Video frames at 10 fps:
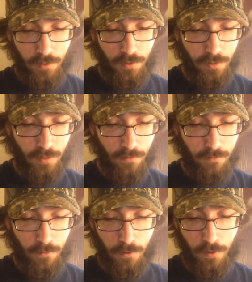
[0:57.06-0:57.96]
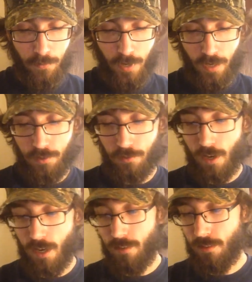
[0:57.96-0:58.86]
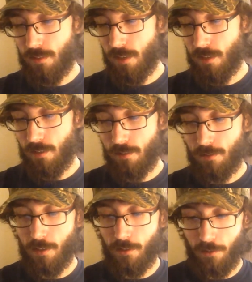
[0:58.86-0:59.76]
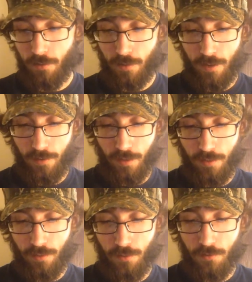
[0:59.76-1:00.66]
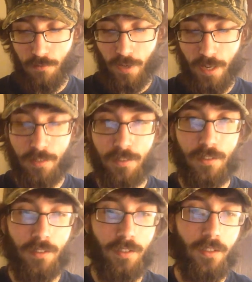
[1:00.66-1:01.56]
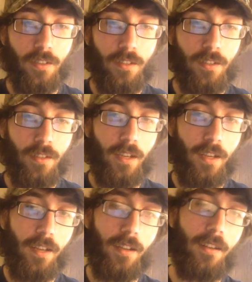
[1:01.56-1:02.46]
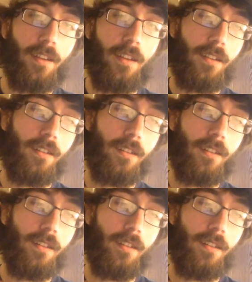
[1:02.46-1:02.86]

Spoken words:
37 foreign, pasteurized, sale only allowed in the US. And